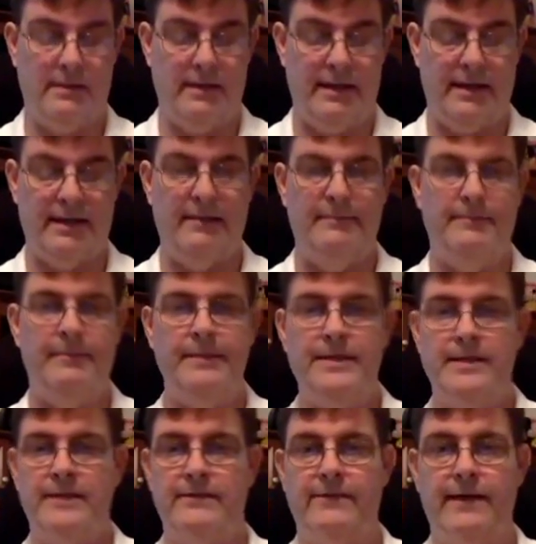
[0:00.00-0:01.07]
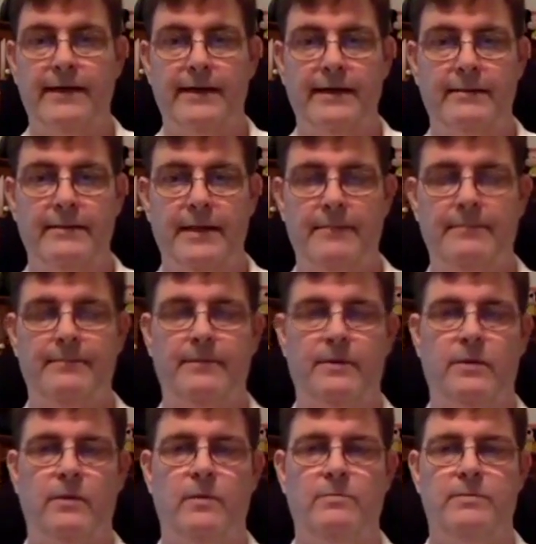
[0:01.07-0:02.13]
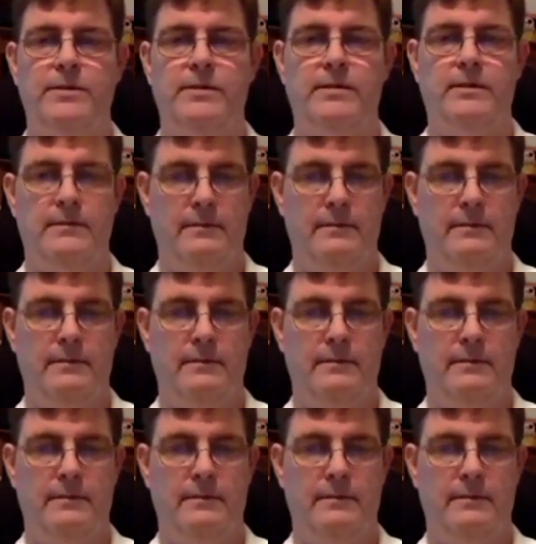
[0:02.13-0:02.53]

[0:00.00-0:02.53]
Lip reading: Let me see if I can get them up. Oops.